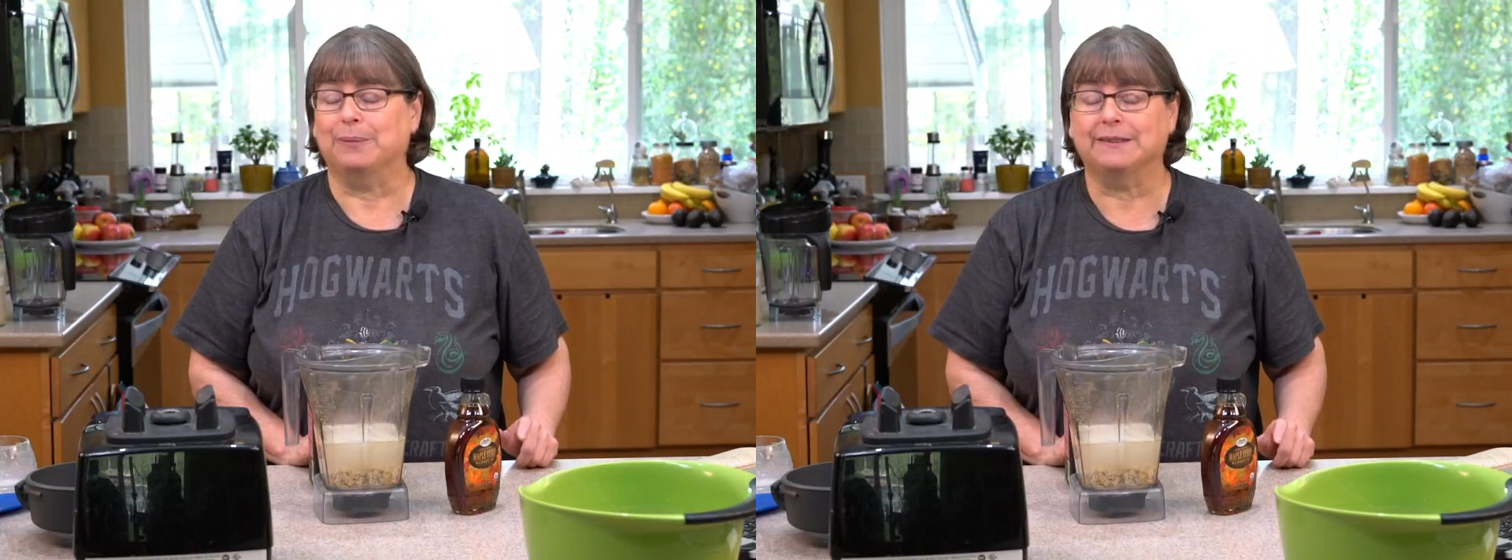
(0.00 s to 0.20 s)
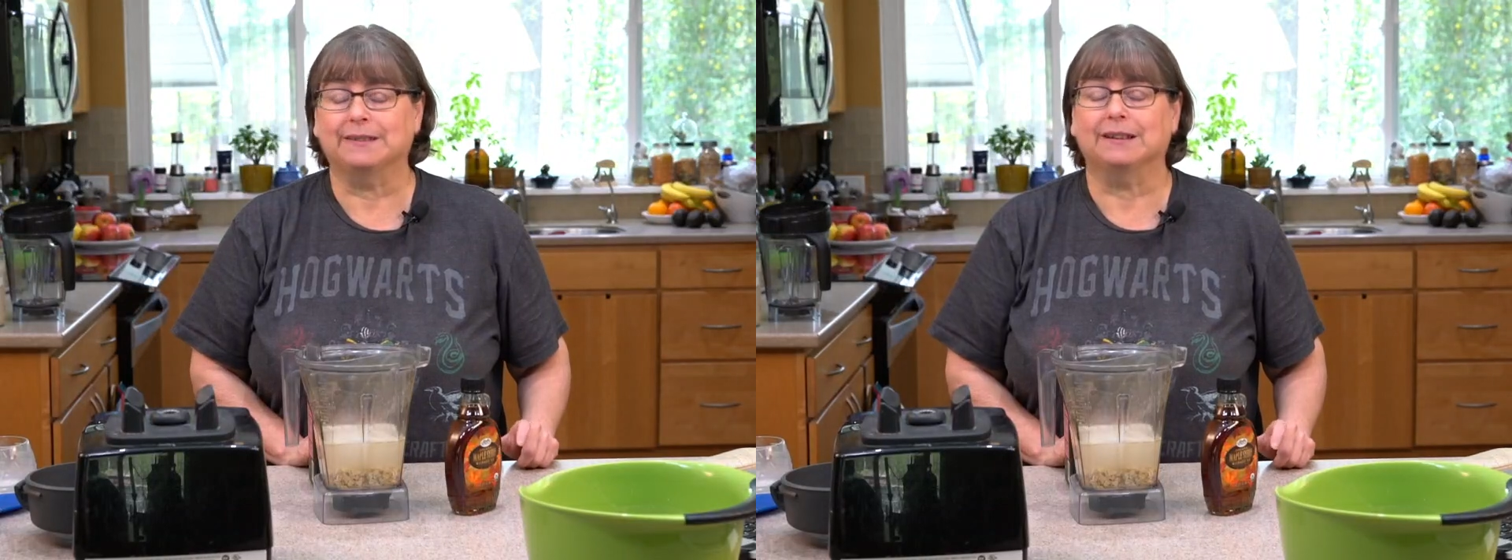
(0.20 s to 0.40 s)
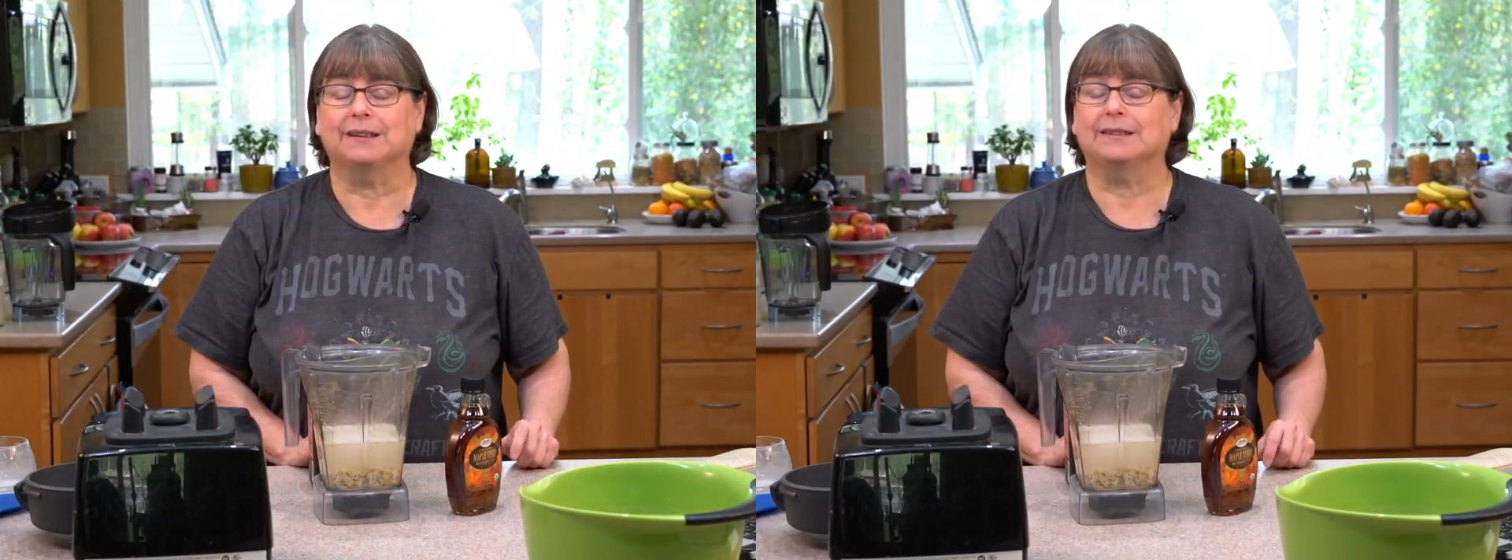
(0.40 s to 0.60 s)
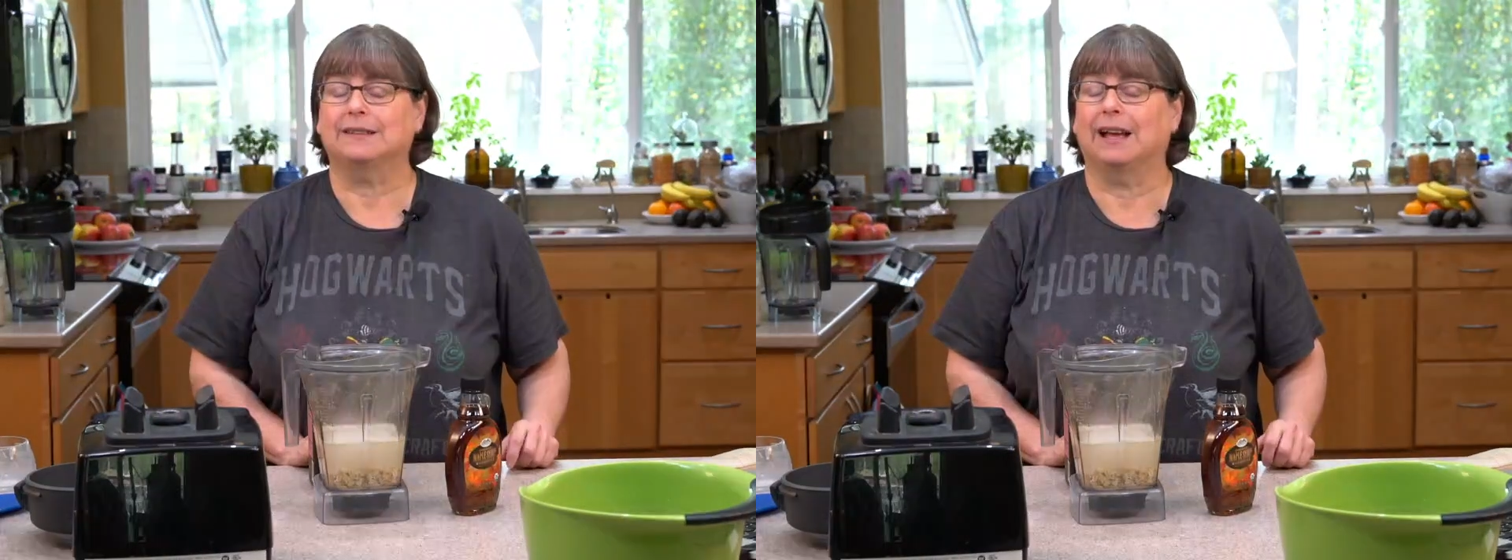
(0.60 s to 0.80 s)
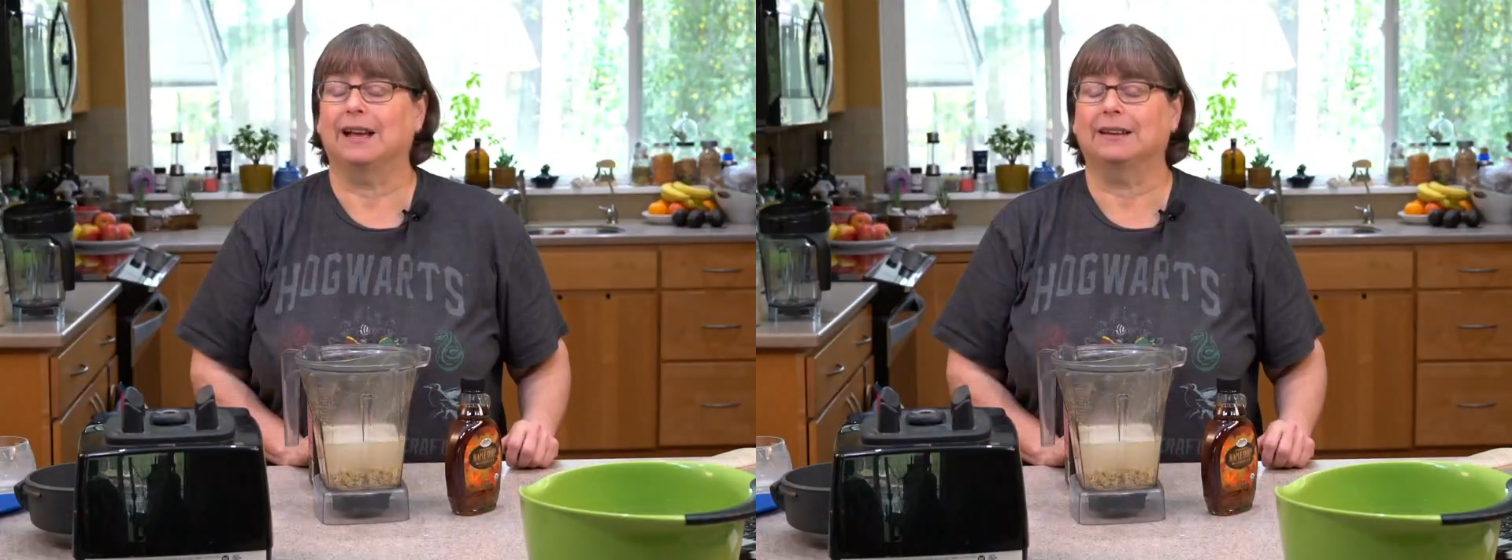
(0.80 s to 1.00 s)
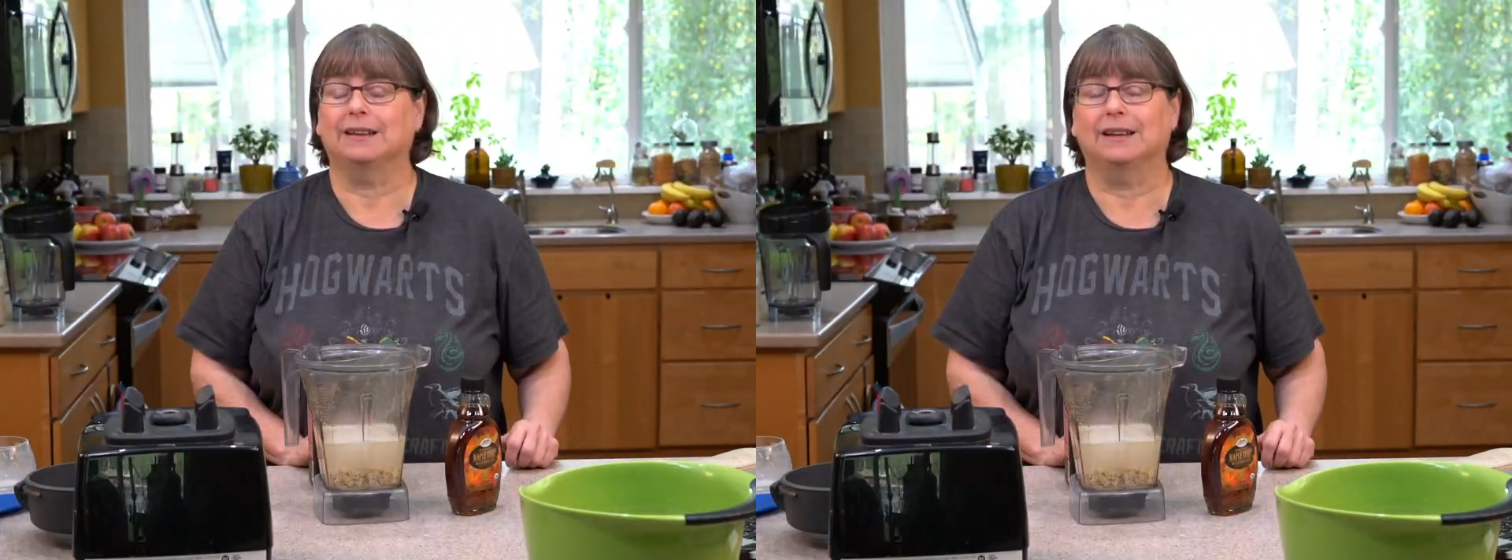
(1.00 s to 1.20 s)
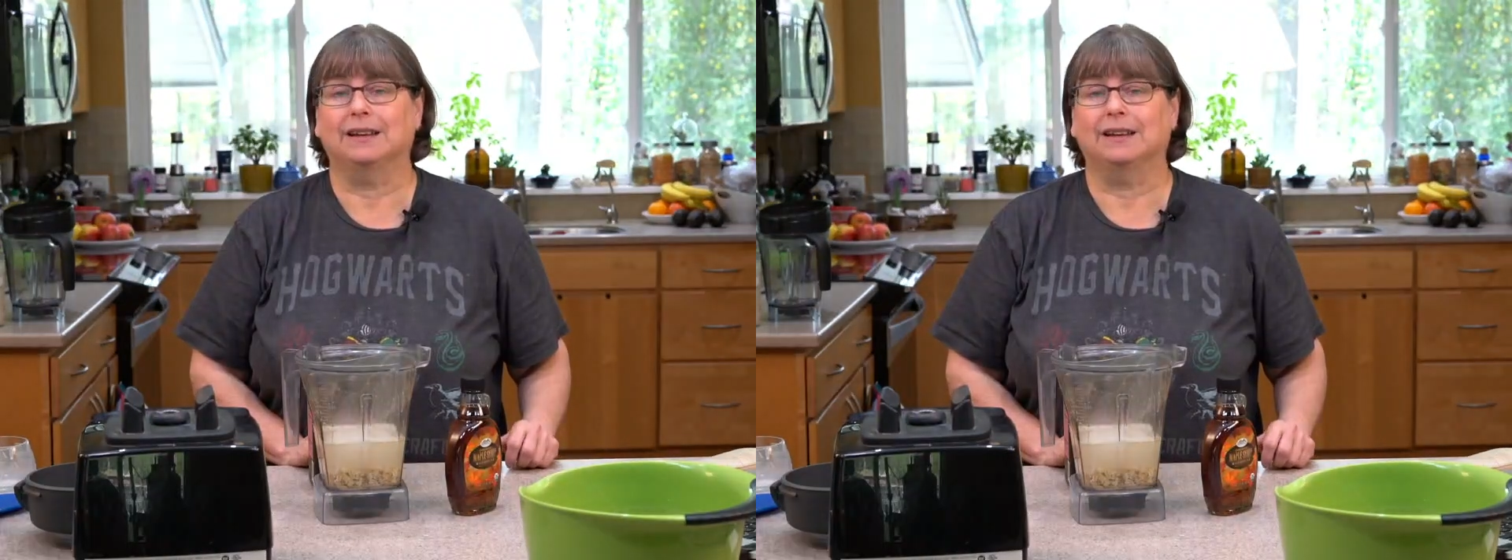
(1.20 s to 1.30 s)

business, and